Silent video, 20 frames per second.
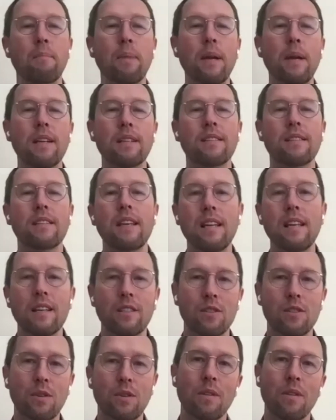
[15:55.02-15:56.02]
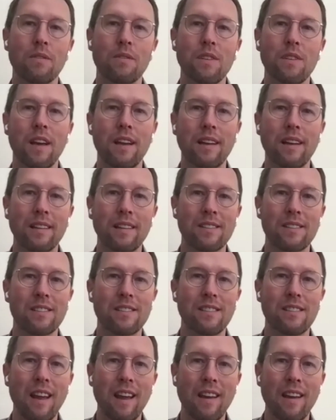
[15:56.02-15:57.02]
B2C is sort of setting the
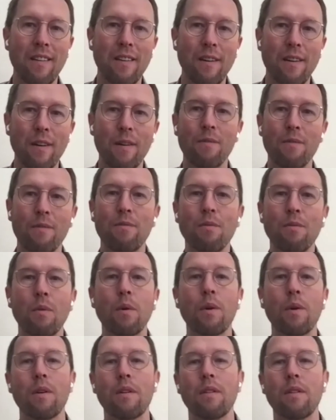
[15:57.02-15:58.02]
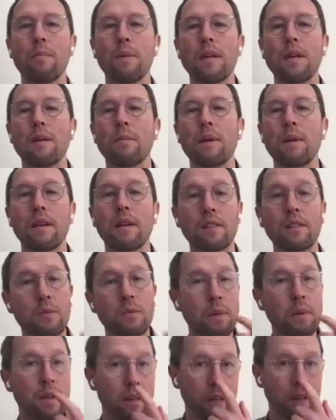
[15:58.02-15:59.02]
standard for the B2B
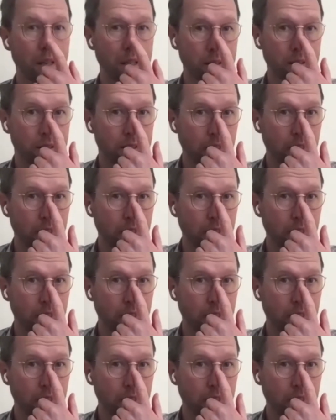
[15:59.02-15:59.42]
experience?